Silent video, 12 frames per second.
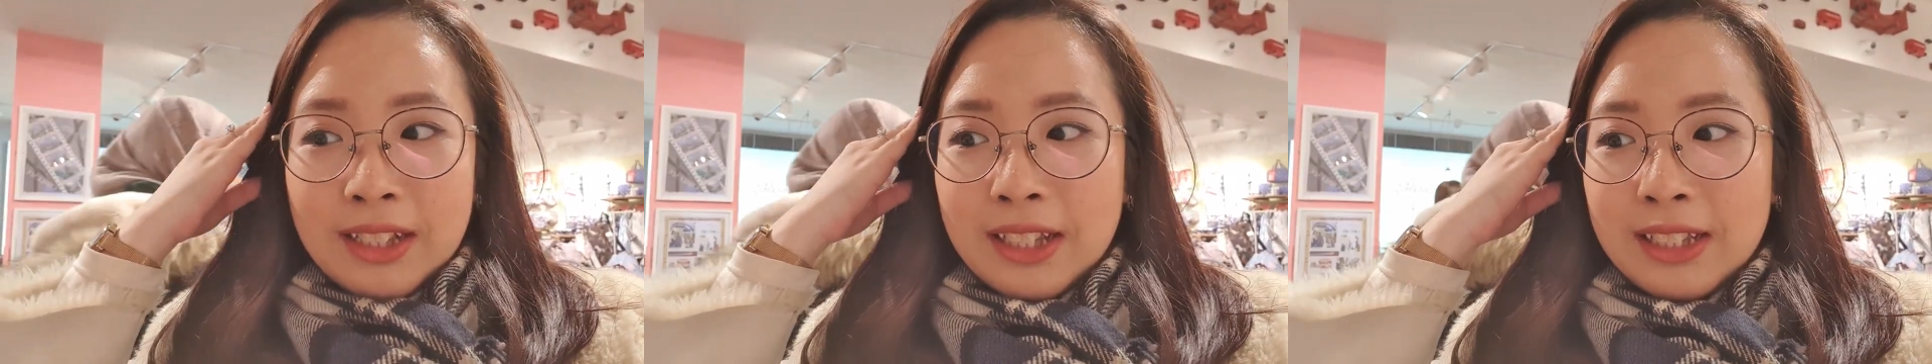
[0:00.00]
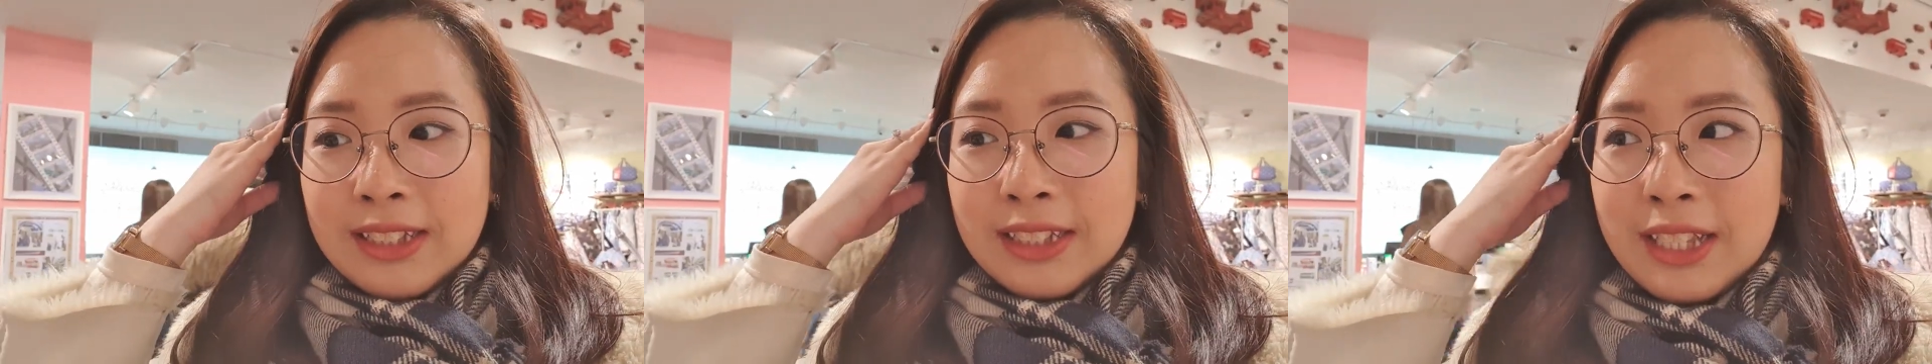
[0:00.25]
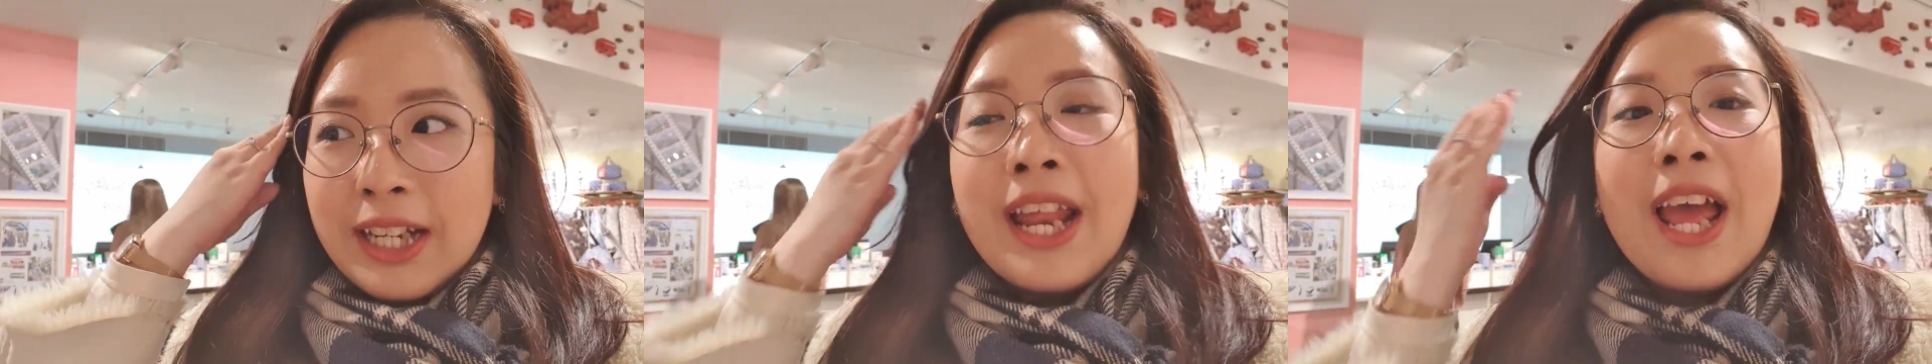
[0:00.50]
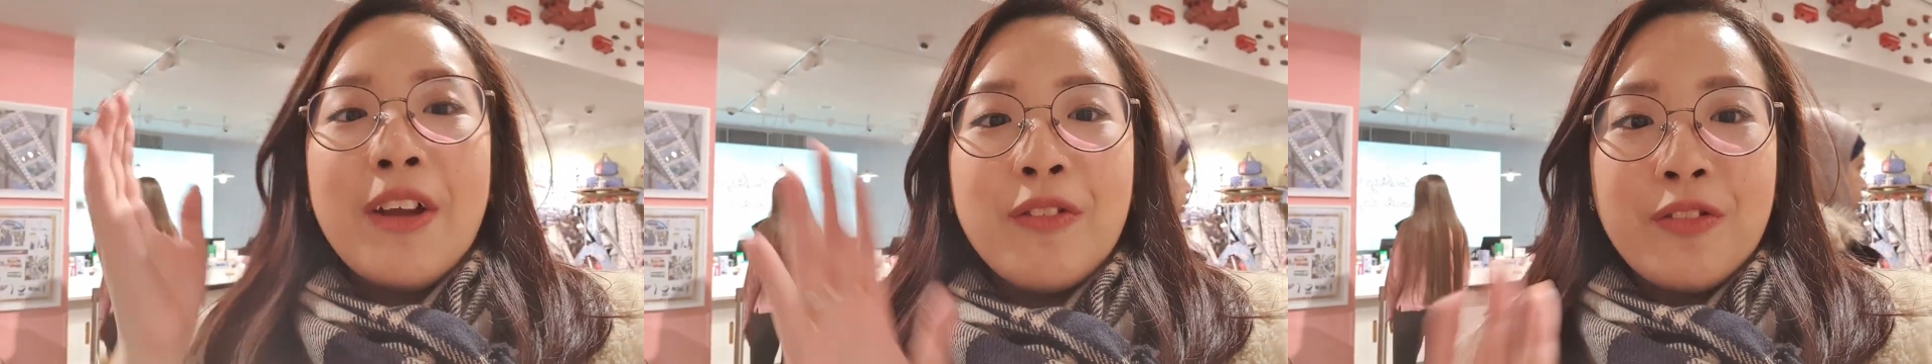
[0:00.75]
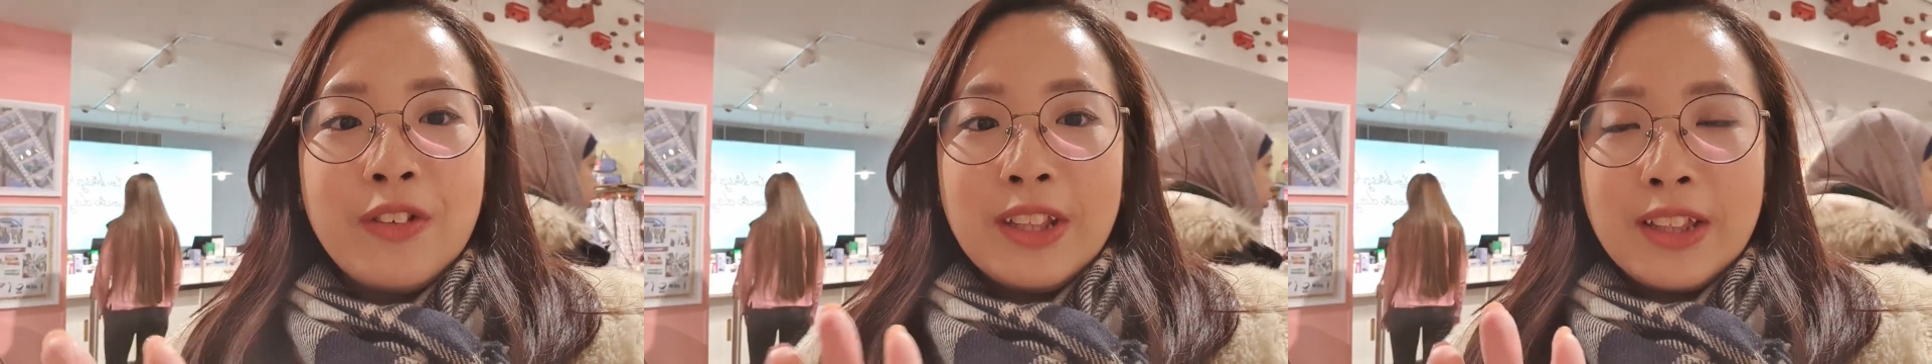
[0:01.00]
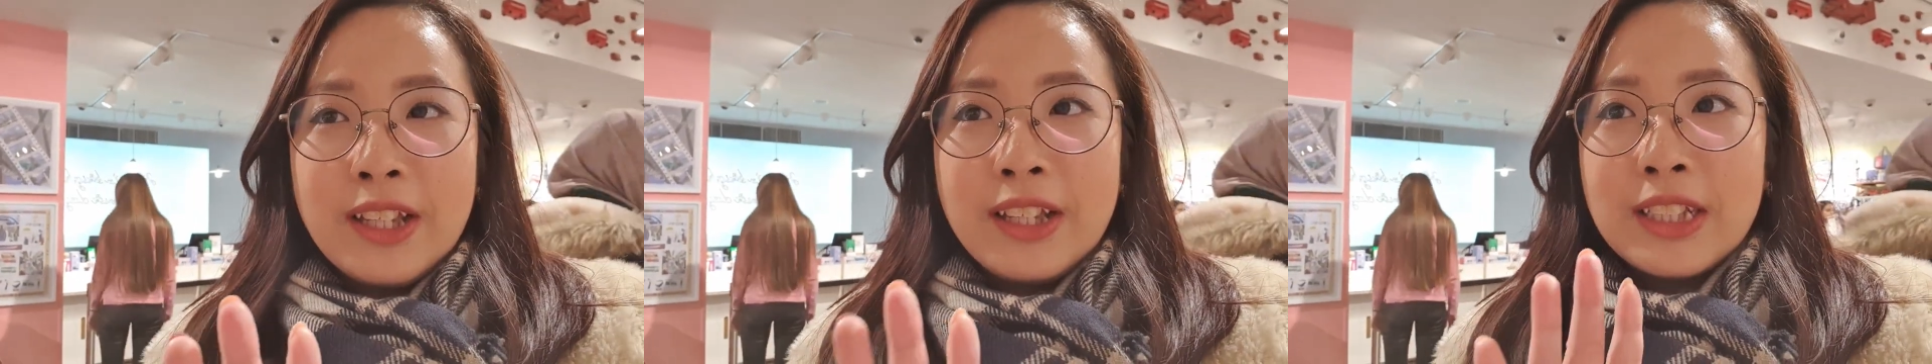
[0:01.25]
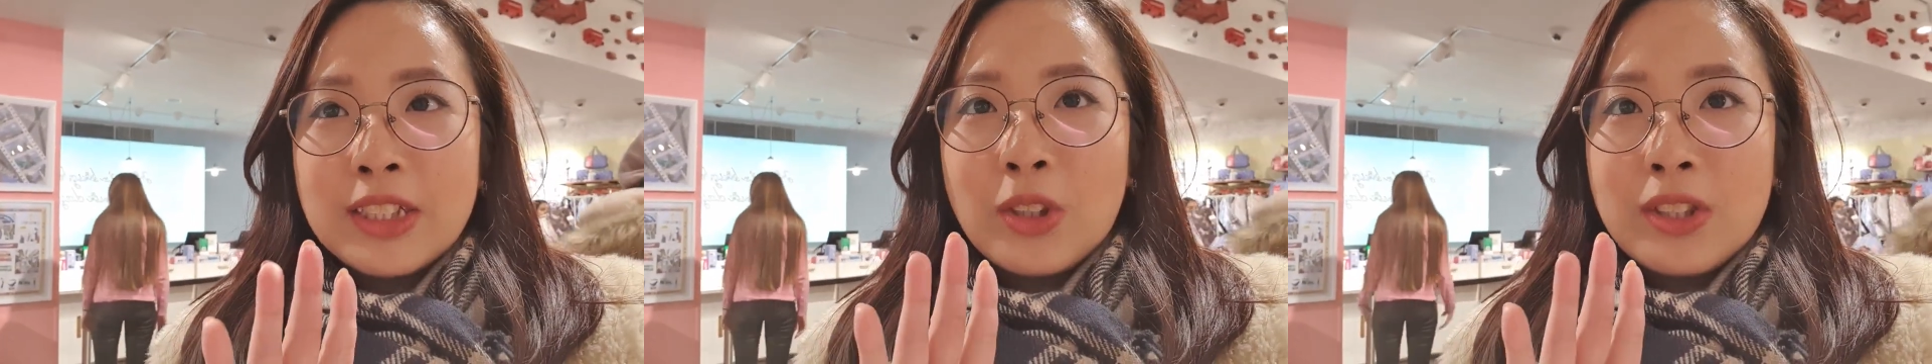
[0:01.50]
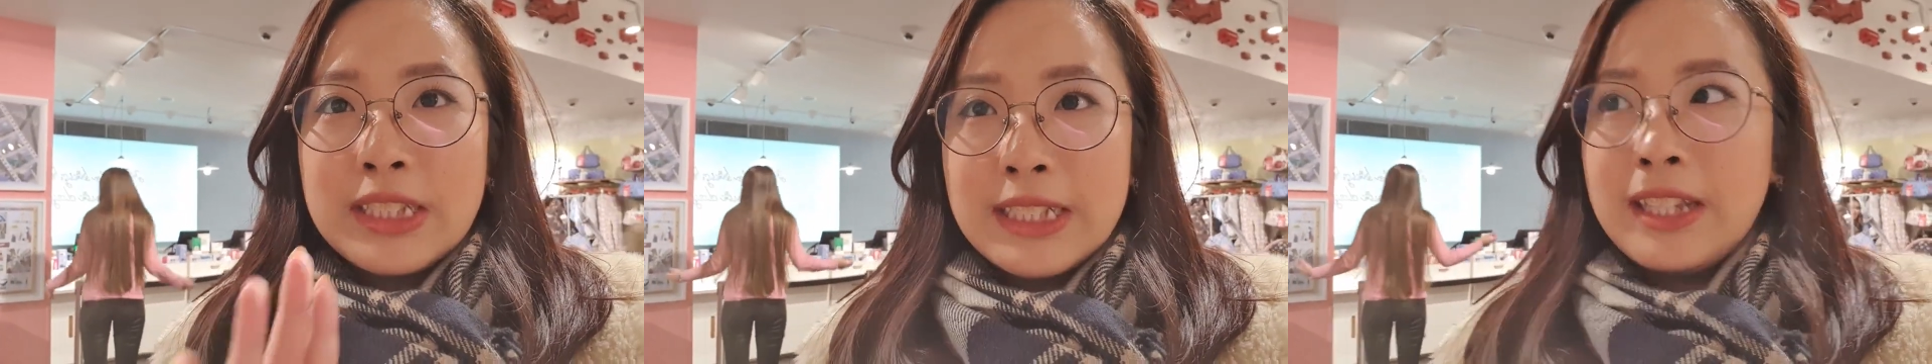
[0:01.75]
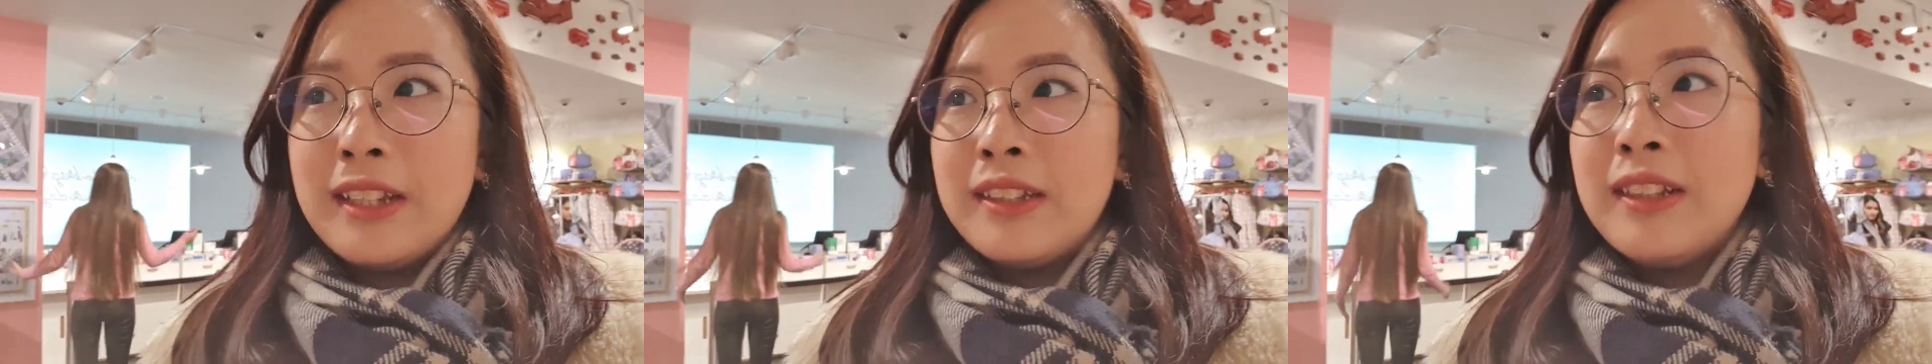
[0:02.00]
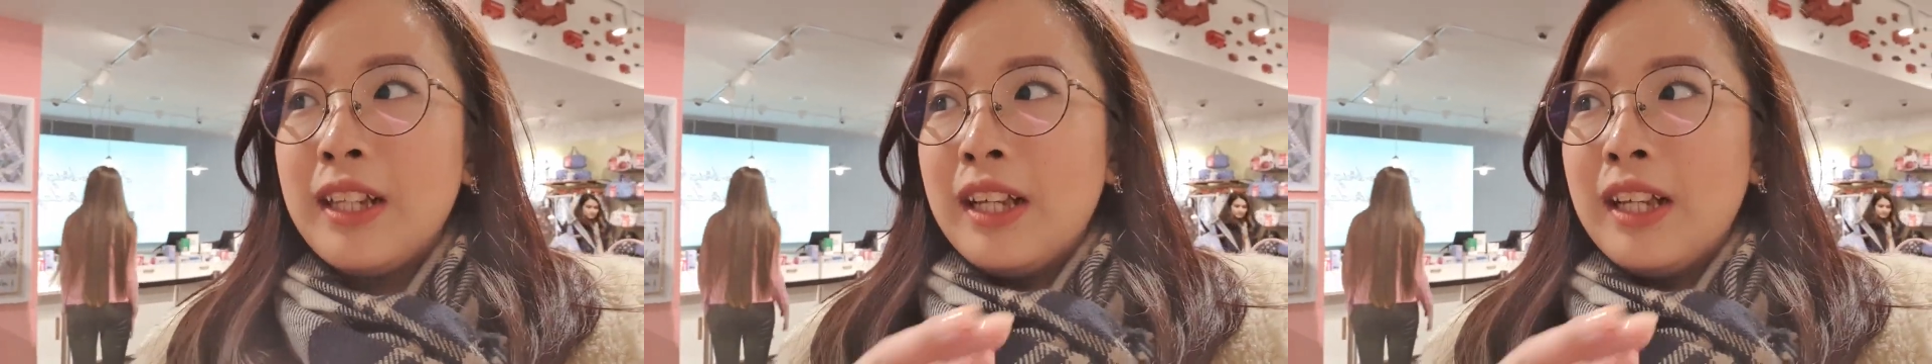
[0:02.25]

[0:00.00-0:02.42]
Kidston and everything is on sale.